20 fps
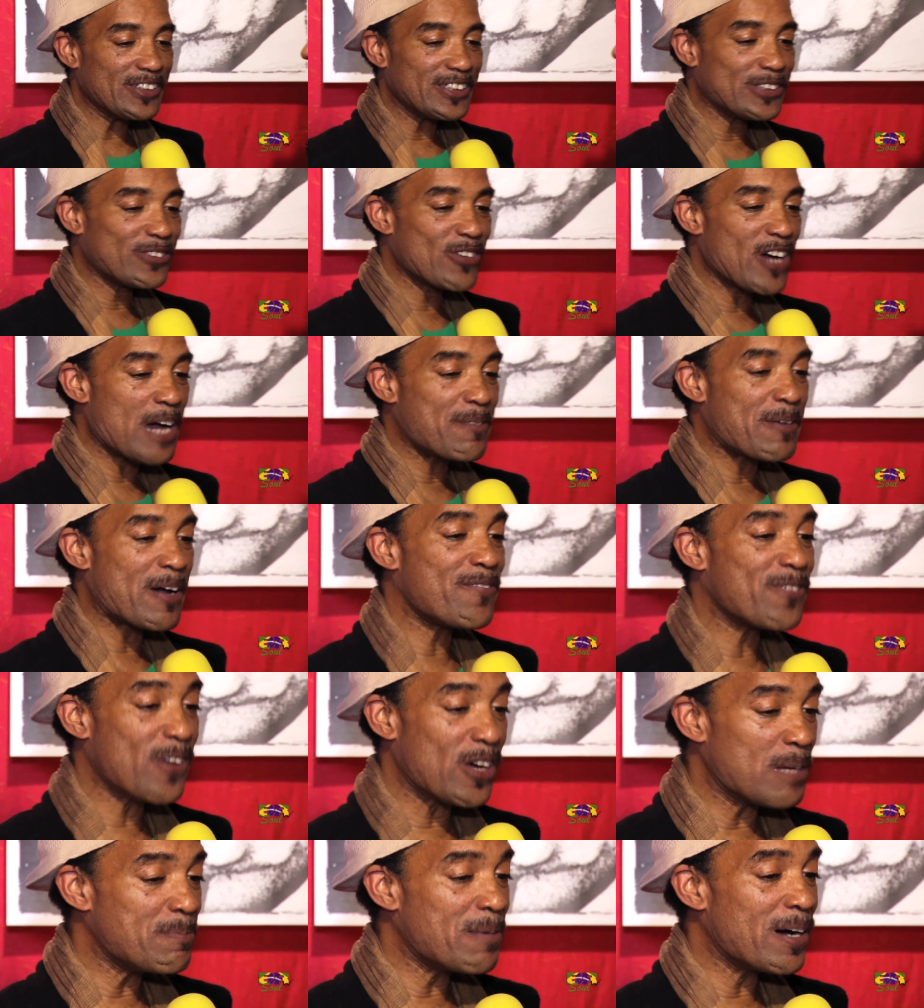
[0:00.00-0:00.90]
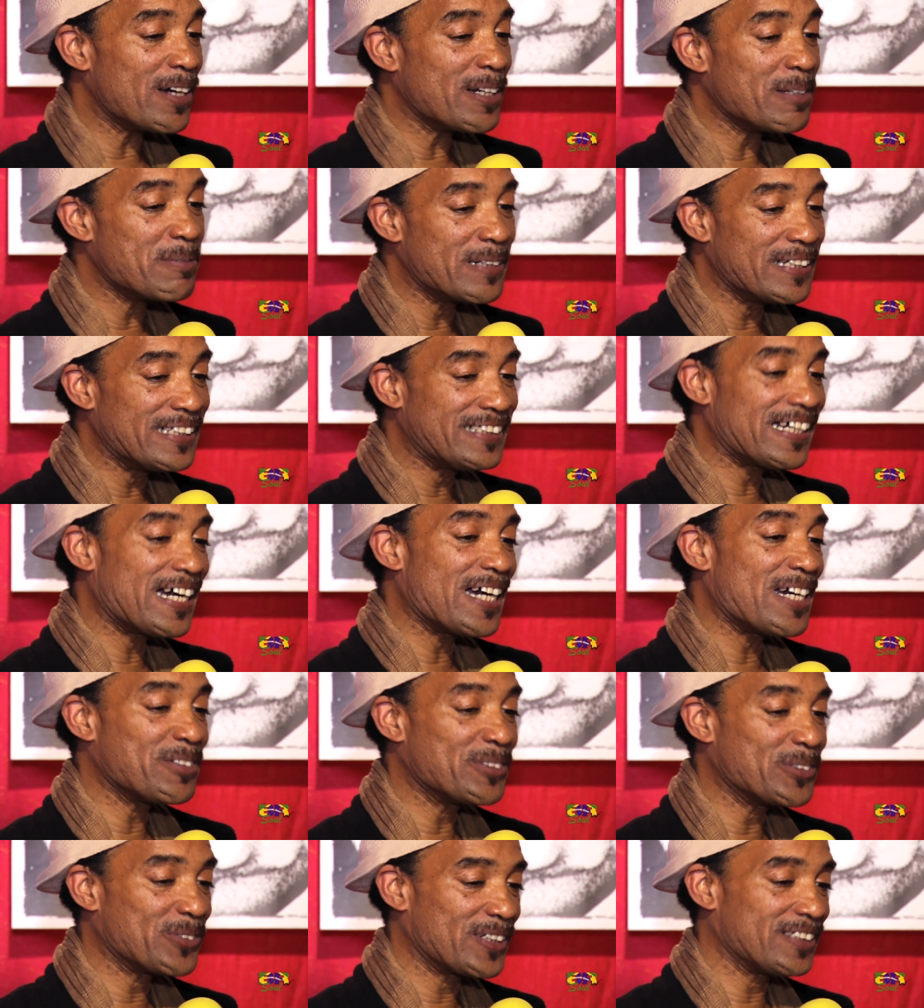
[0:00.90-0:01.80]
to describe. I've thought about it many
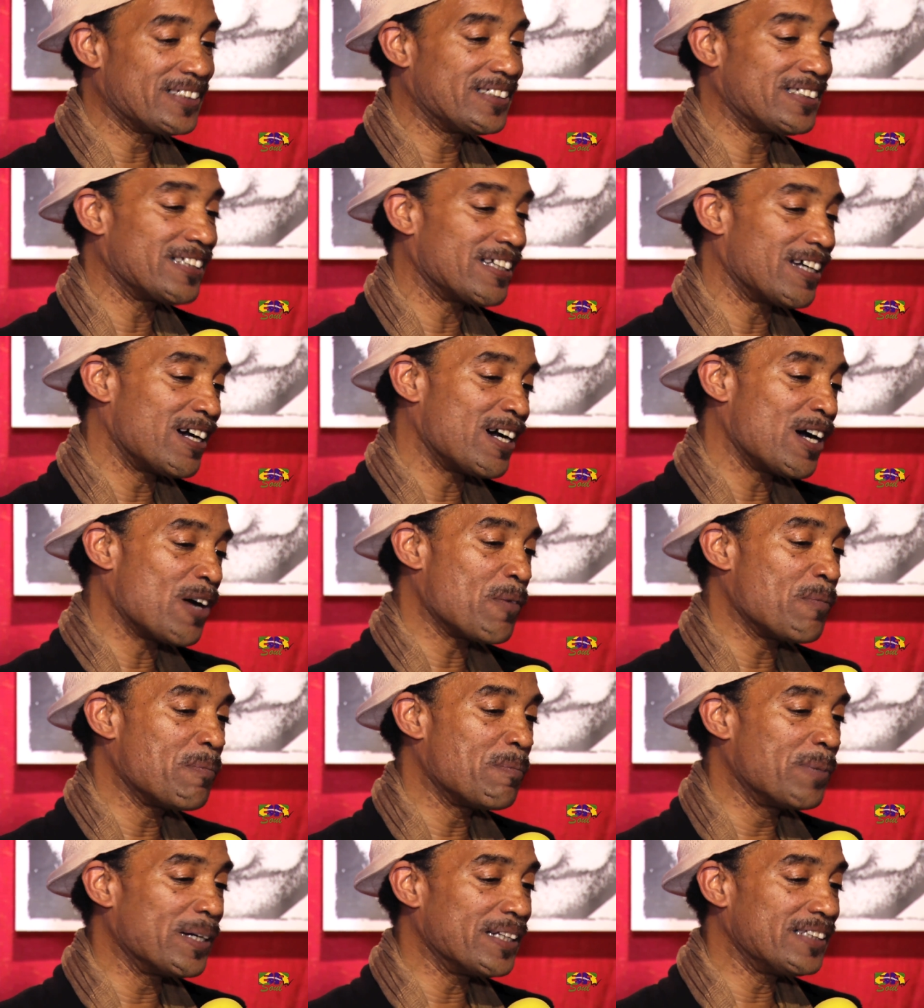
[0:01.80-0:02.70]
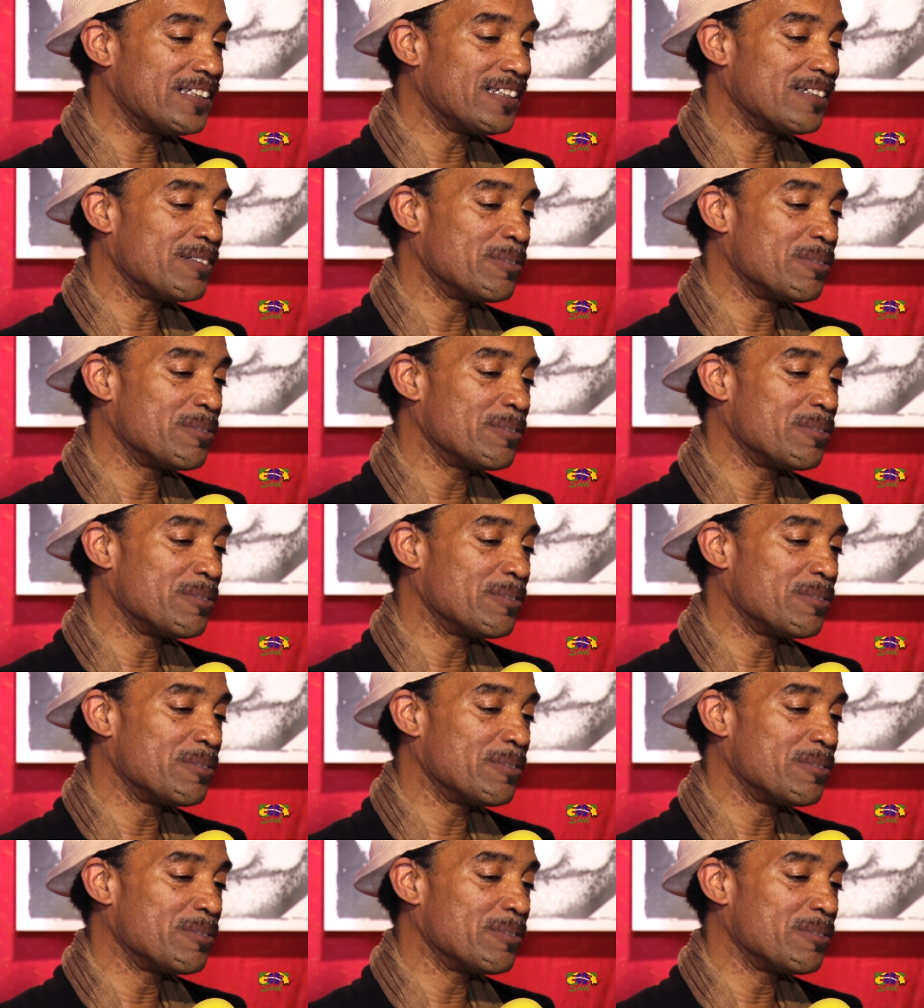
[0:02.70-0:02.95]
times, was, uh, but